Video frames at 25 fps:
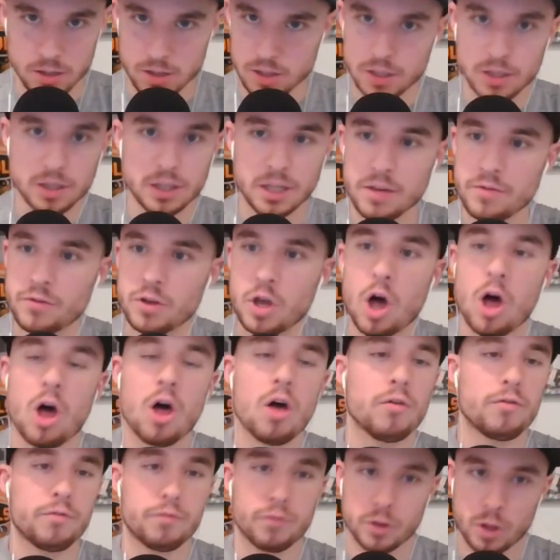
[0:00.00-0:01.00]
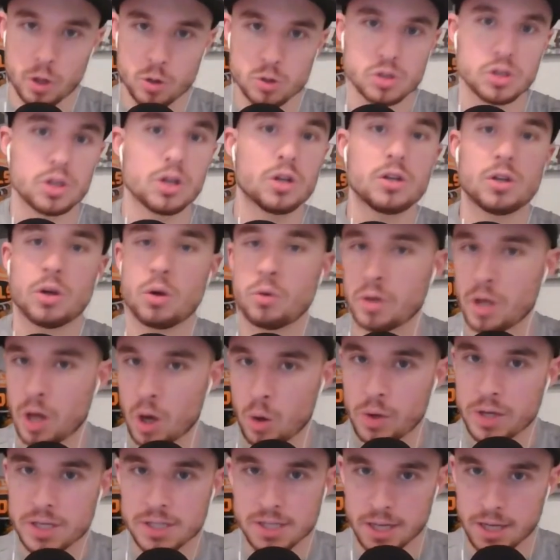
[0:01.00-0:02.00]
LIV Golf, for those that don't
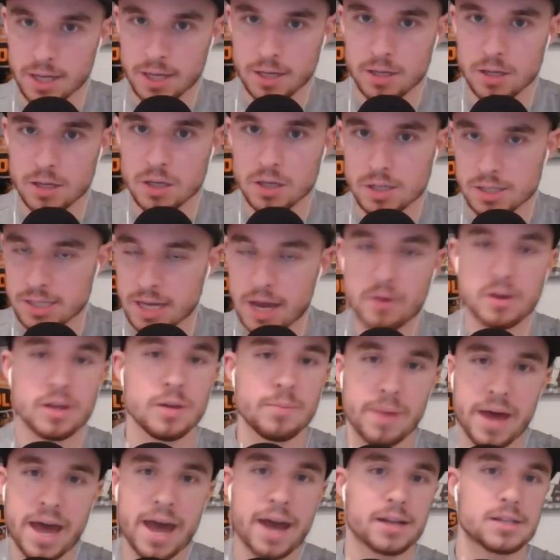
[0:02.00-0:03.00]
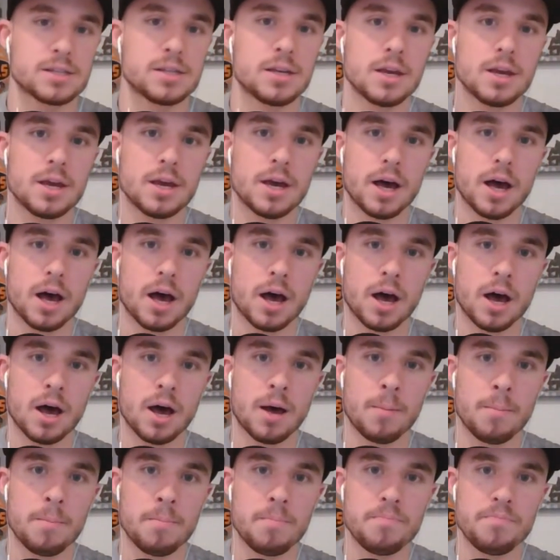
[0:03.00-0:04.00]
know, is a Saudi-backed
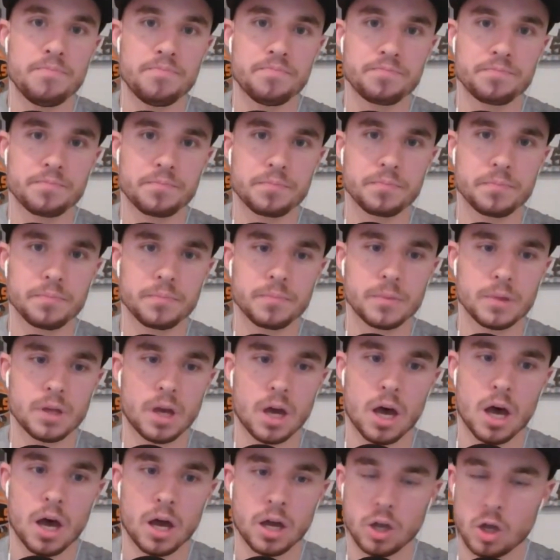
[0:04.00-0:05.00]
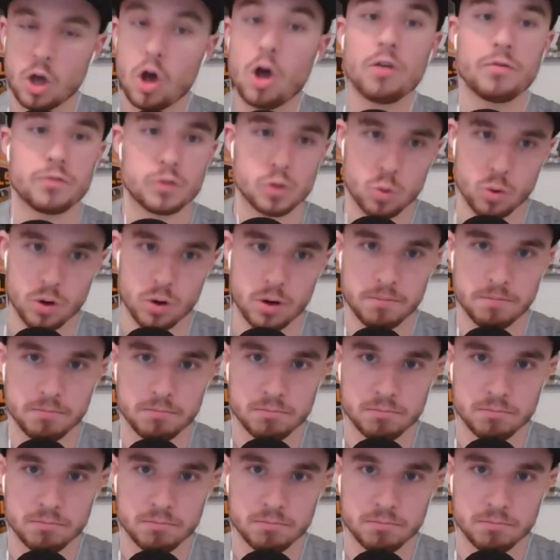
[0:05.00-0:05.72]
golf tour.